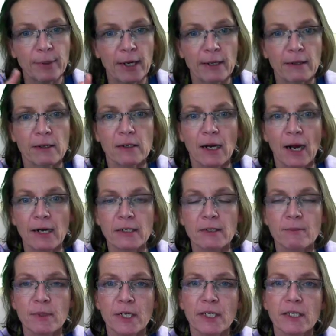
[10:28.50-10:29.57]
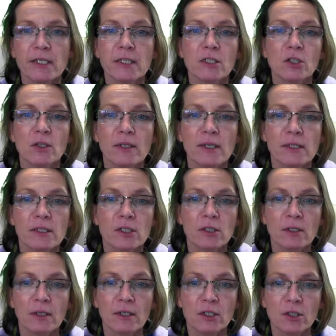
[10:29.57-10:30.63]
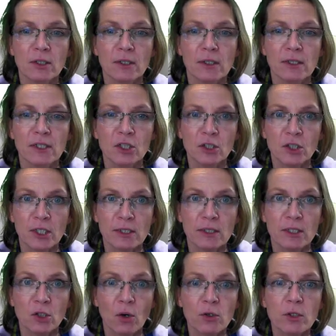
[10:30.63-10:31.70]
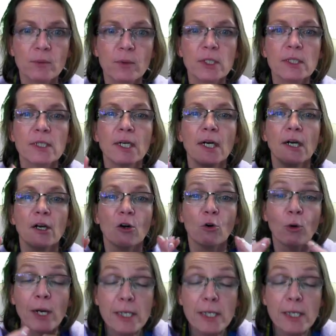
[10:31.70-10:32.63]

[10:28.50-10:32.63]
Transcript: Might be other items than that. That's just the documents.